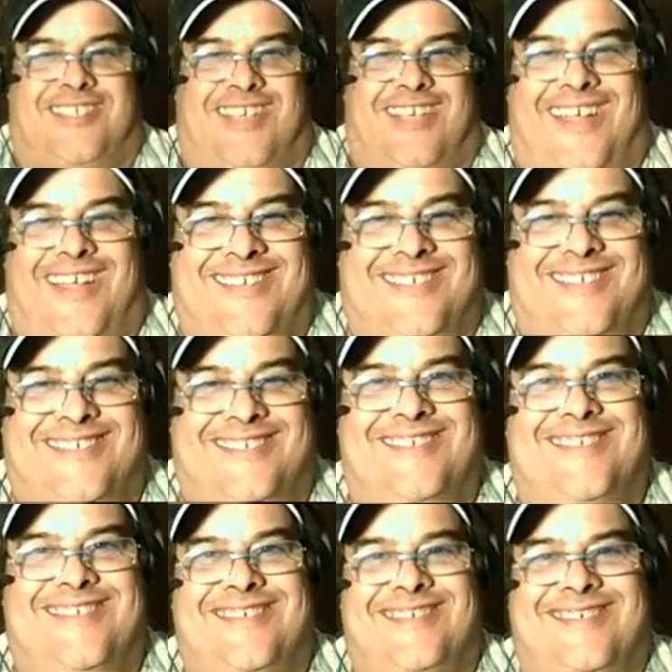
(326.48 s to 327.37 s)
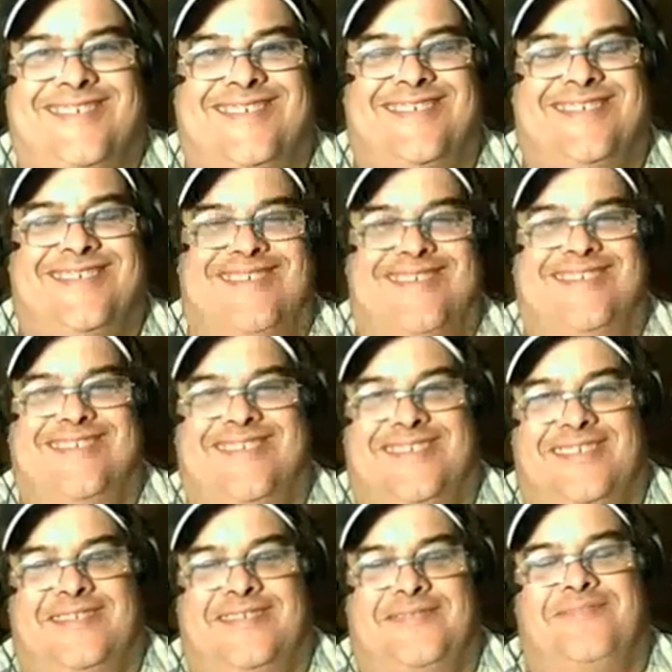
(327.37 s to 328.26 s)

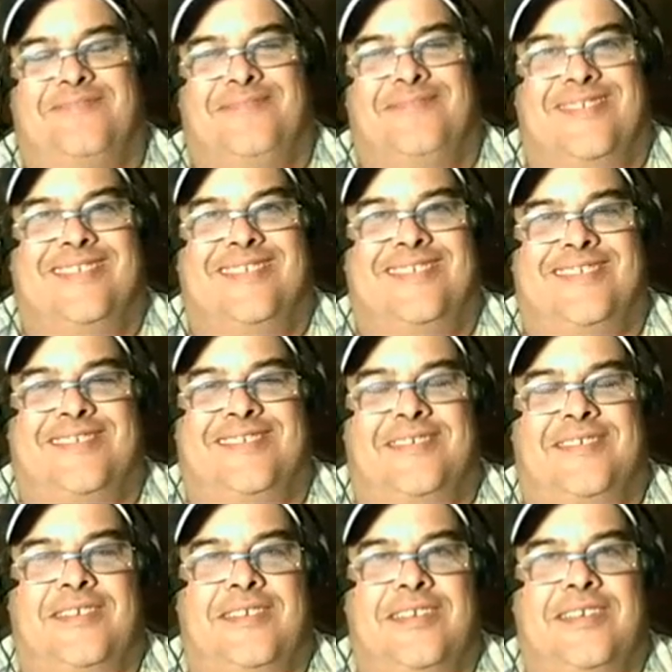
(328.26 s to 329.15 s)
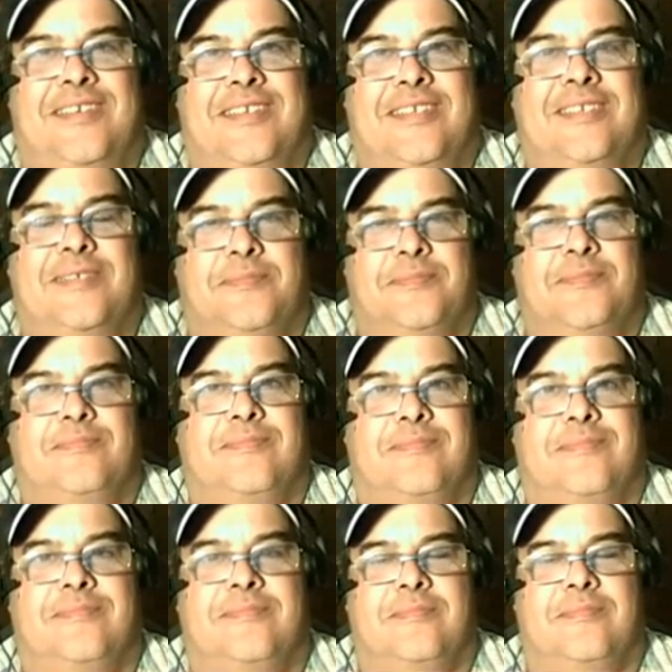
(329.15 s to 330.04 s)

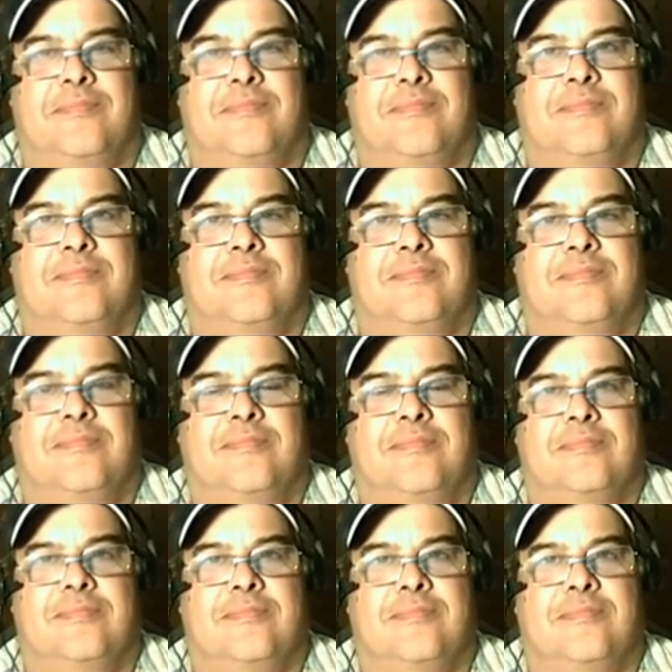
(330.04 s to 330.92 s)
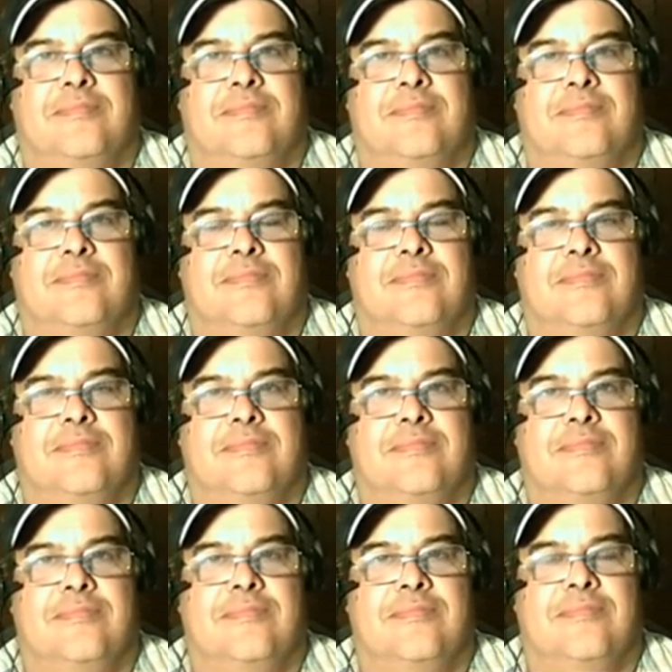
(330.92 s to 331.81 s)

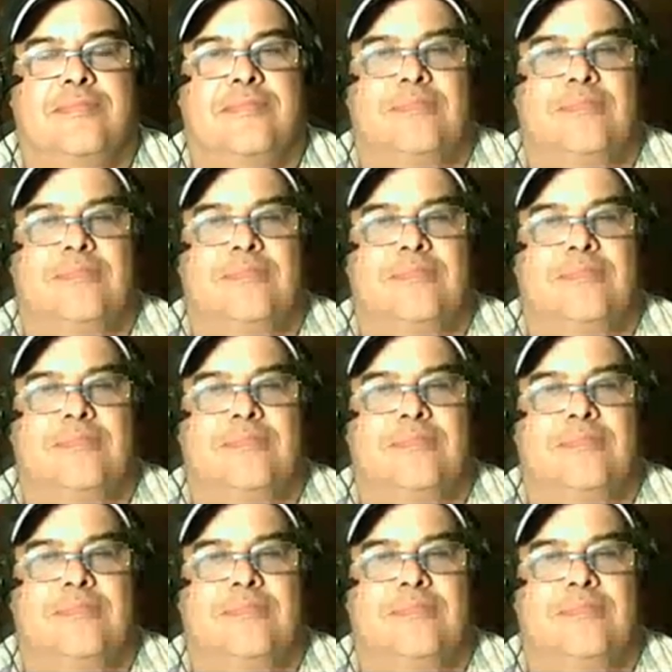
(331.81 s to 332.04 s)
(silent)